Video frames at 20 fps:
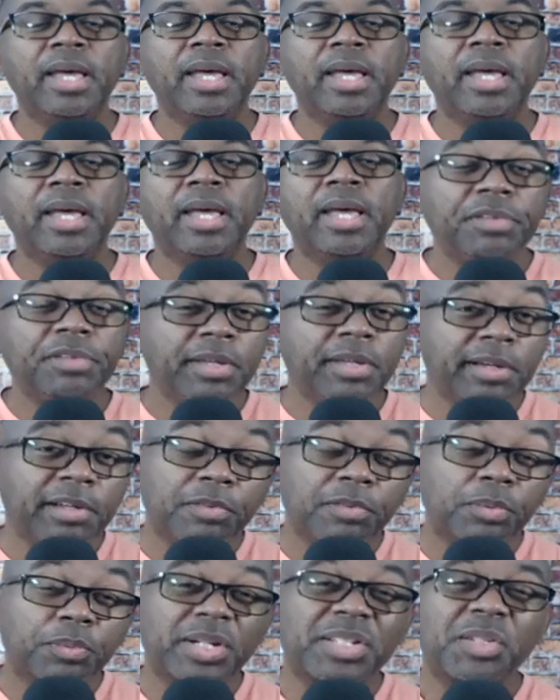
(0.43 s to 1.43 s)
Have you ever
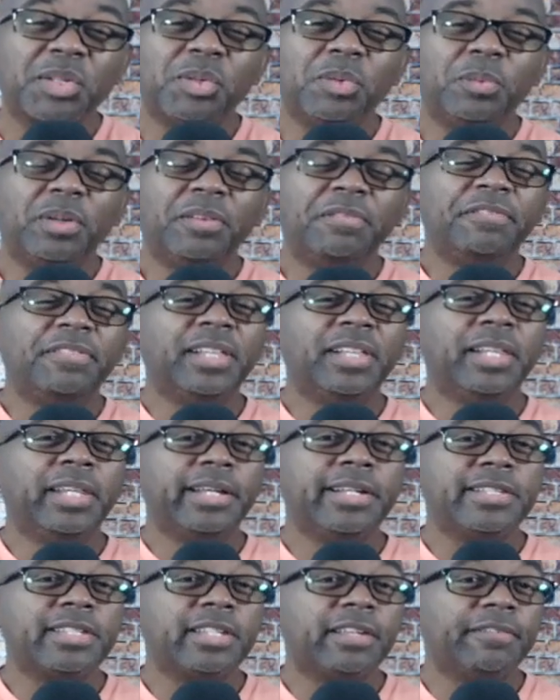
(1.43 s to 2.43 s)
wrestled with
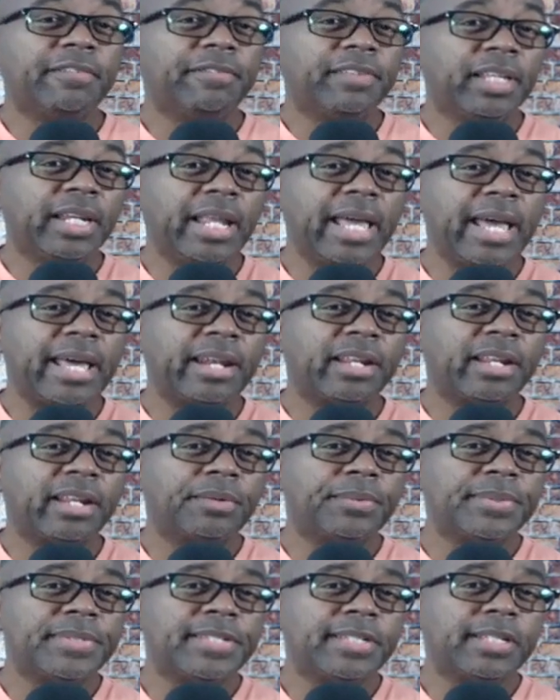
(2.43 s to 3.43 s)
feelings of inadequacy?
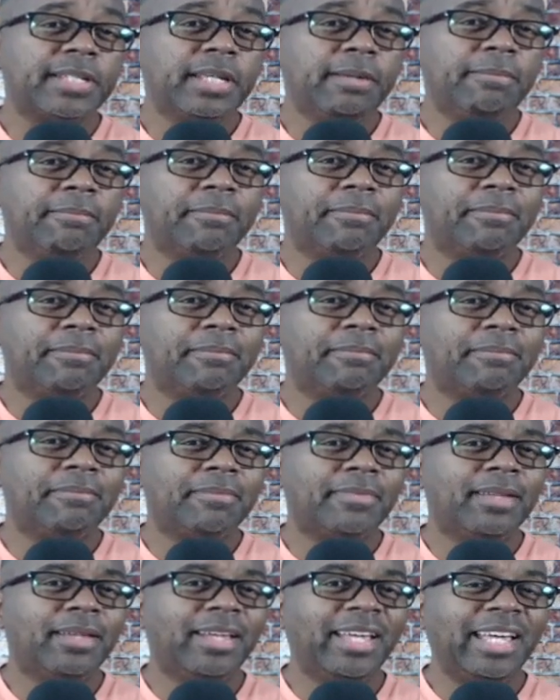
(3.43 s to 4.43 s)
Have
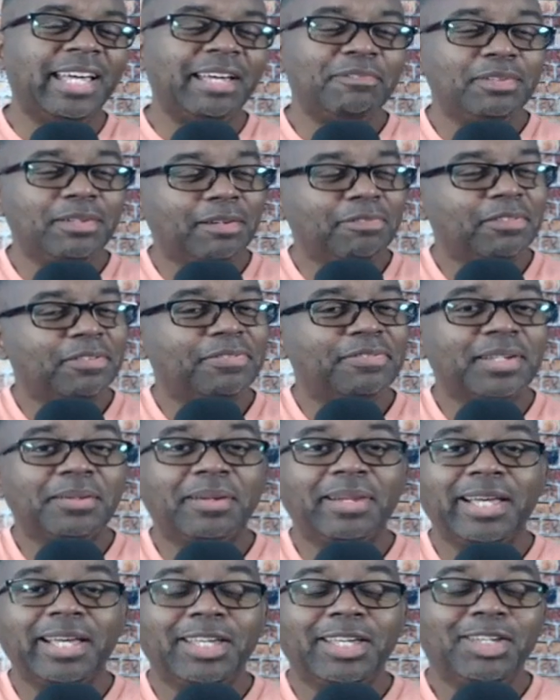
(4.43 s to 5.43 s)
you ever felt like you
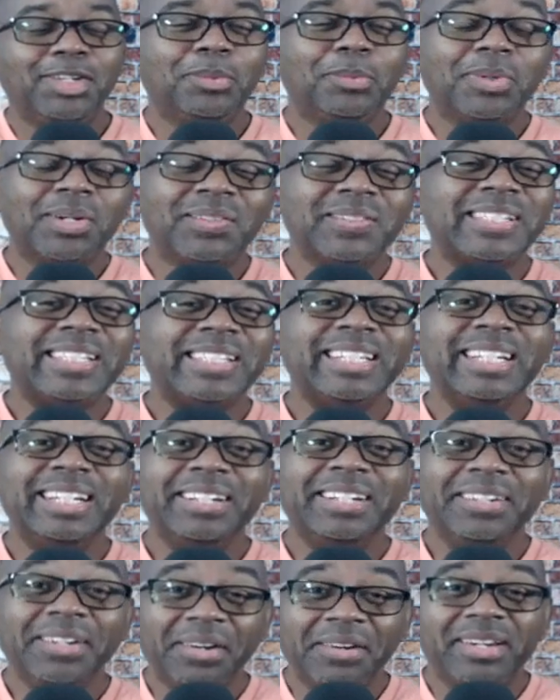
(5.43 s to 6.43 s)
weren't good
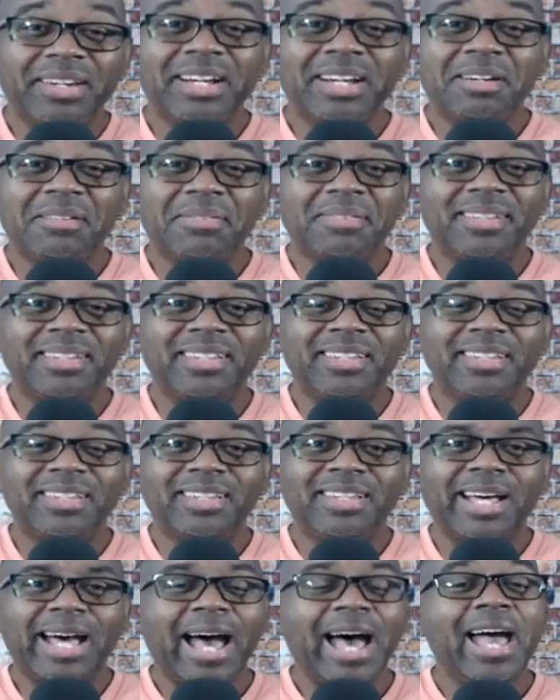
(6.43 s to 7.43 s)
enough?
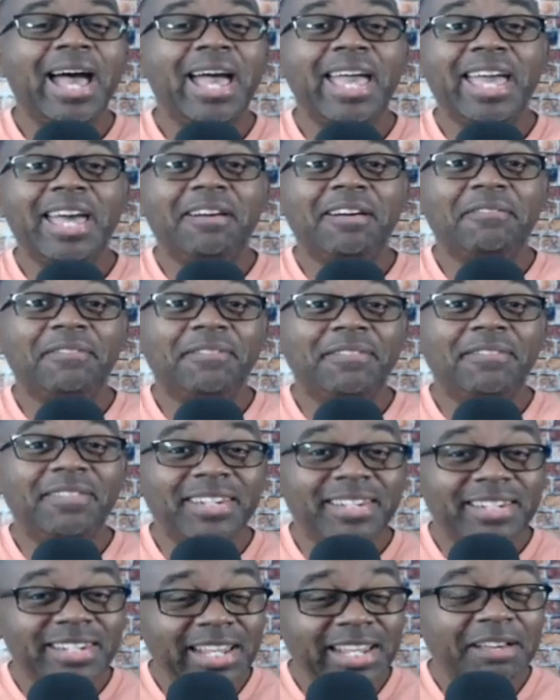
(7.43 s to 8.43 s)
I have
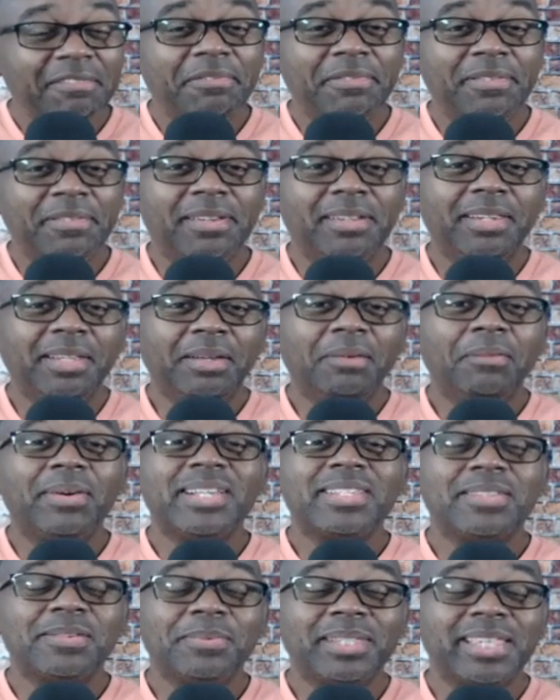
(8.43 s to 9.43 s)
definitely wrestled with
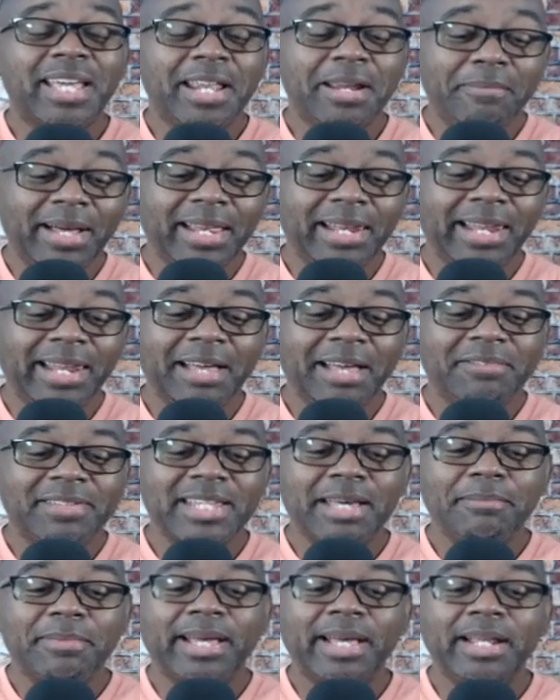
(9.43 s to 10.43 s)
that in my lifetime,
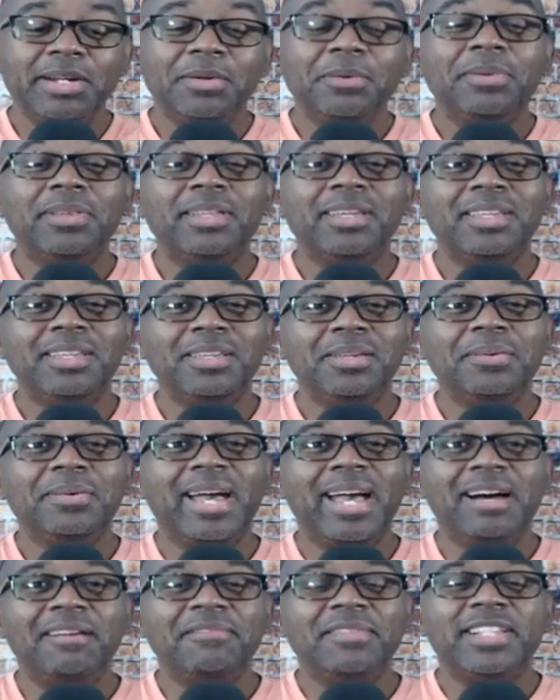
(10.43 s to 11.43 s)
and I know that you
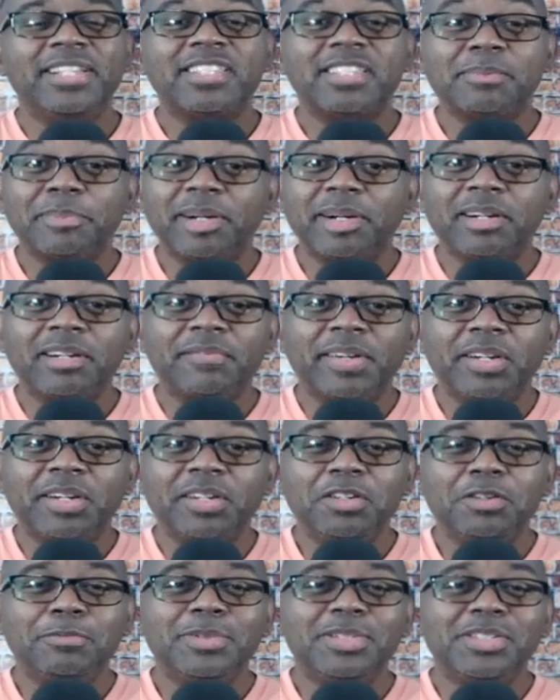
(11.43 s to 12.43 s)
have. It's a part of our
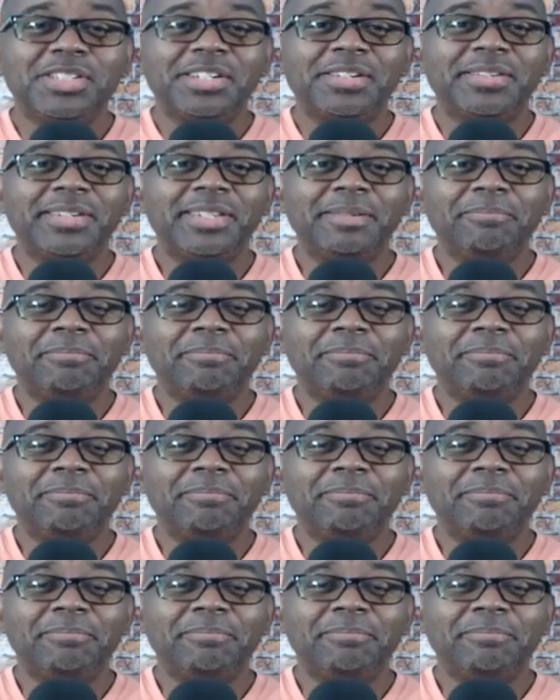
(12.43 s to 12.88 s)
human journey.